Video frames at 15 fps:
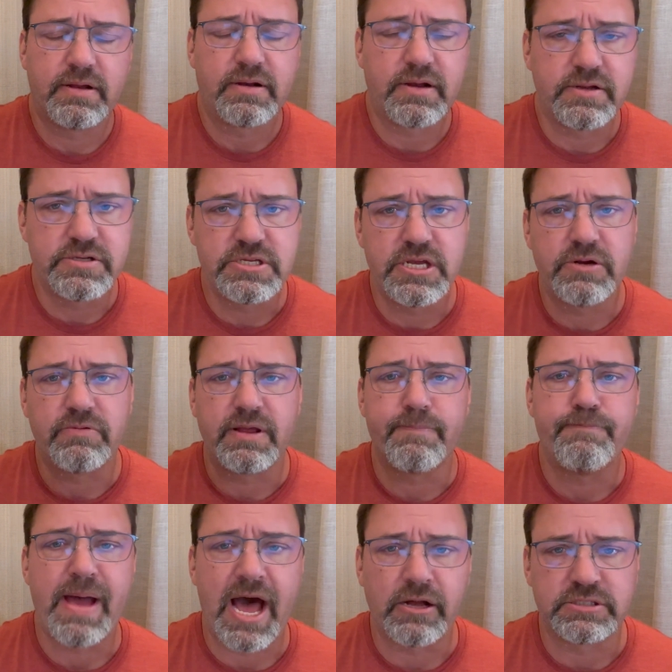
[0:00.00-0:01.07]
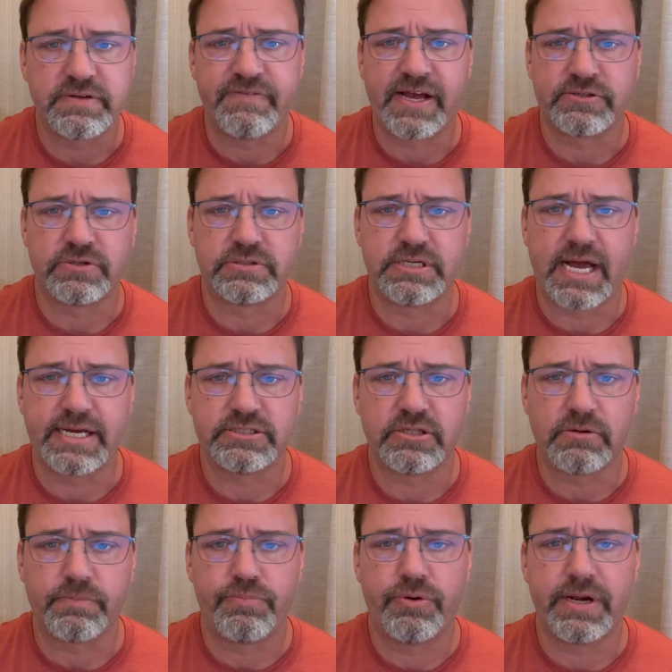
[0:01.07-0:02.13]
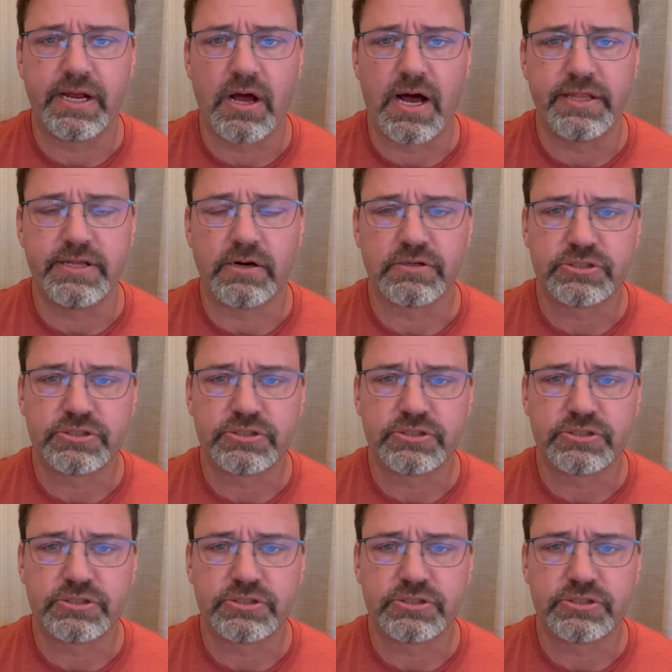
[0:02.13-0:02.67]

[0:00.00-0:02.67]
continuing bouts of exercise that they're putting on there.